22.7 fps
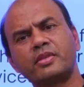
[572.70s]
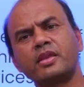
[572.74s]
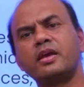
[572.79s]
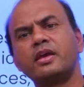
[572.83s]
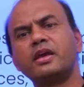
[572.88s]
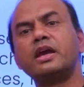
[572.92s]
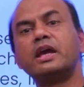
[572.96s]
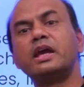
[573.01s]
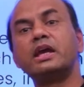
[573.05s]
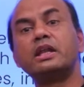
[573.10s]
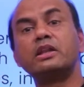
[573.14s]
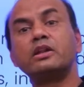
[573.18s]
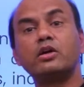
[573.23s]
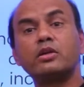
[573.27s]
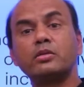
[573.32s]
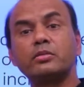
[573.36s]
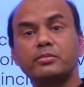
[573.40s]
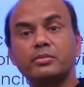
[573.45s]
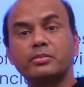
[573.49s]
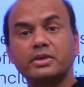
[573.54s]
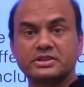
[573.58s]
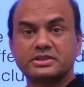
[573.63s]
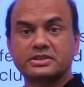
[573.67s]
Elon
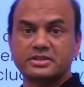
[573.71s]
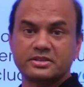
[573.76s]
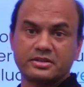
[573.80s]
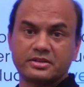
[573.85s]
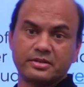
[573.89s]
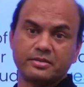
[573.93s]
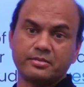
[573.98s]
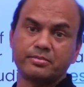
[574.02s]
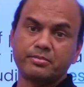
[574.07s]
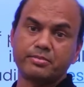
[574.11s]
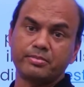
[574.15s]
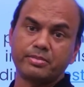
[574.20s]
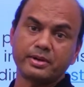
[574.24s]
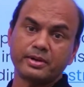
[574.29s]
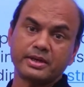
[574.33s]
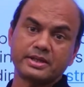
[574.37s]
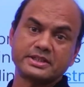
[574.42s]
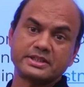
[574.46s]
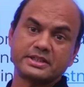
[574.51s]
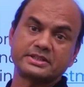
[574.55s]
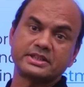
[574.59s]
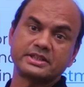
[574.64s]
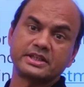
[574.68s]
Musk
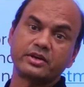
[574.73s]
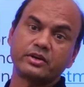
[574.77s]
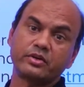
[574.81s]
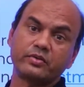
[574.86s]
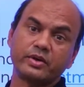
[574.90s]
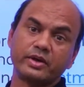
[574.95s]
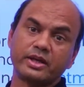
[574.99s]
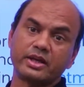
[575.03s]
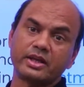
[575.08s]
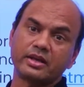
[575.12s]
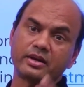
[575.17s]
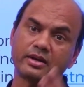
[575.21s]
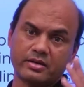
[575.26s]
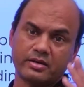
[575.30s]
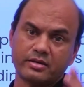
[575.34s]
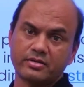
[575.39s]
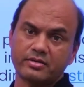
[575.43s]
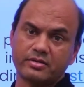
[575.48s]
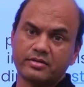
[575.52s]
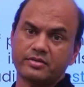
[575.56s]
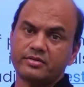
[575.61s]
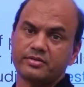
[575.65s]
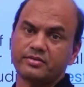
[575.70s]
purchasing Twitter.
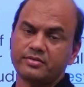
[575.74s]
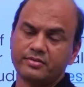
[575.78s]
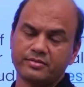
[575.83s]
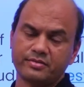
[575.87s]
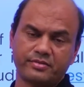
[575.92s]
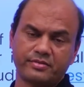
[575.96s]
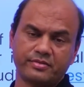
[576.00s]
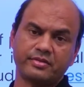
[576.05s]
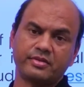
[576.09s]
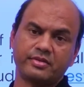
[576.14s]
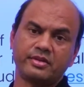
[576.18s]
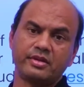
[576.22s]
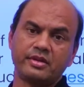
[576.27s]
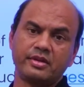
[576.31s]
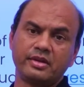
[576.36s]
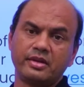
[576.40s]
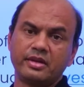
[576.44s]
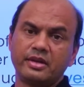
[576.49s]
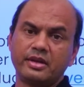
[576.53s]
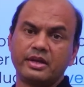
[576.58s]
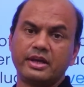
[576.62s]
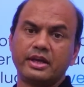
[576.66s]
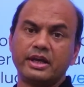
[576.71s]

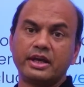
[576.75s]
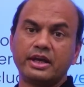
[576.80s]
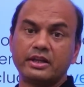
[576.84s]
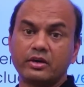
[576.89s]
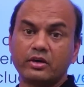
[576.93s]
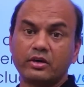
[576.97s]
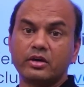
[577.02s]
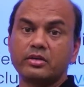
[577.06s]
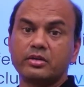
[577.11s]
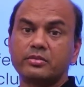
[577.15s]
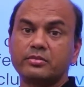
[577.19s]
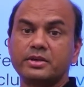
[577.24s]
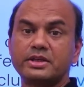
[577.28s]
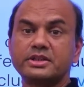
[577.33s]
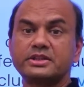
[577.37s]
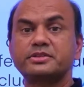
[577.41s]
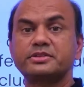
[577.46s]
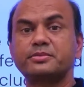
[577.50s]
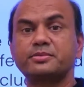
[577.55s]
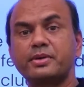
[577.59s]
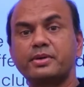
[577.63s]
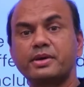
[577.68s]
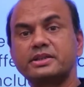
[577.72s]
Elon Musk
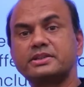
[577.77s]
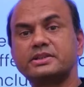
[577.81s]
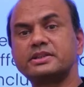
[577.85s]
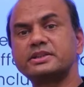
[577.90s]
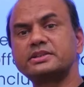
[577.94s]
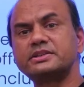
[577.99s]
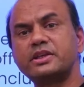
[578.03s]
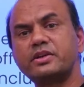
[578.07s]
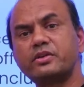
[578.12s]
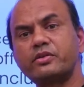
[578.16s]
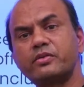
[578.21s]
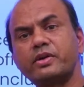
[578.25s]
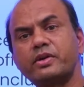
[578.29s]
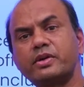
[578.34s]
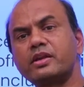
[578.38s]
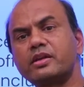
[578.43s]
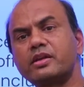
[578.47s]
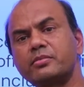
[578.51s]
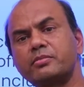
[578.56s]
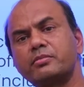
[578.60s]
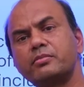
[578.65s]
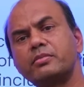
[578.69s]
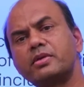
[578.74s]
purchasing Twitter.
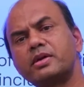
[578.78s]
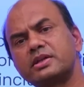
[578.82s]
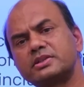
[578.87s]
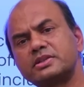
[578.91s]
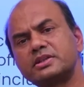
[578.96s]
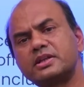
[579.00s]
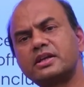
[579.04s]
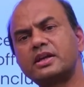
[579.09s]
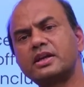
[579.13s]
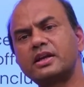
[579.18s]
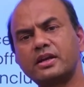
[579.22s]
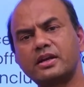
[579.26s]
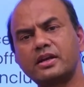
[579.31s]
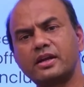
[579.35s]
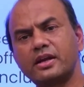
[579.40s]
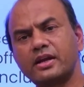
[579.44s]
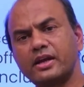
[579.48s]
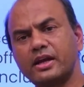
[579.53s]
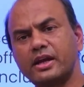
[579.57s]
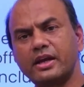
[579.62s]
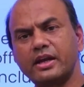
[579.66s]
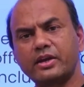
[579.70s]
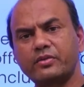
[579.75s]
Merger and
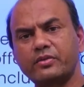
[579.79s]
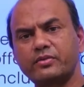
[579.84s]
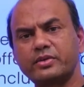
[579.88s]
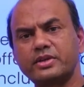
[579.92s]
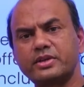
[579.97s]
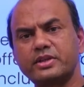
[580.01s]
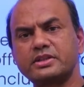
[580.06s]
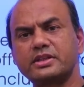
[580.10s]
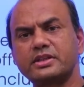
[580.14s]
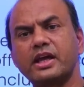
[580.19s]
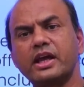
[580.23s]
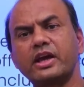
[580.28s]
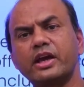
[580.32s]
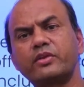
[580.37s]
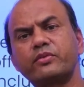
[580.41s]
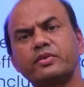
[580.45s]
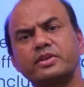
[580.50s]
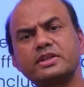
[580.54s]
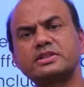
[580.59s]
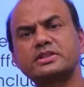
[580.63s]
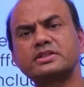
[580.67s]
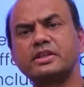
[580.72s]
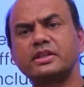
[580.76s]
acquisition.
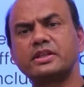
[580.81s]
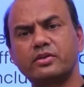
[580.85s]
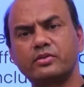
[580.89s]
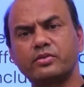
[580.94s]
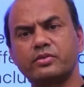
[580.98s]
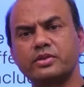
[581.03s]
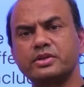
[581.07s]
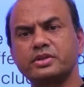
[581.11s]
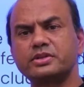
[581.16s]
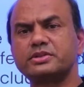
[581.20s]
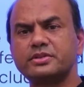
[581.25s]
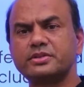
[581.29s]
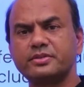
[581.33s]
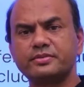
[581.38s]
Acquisition it was.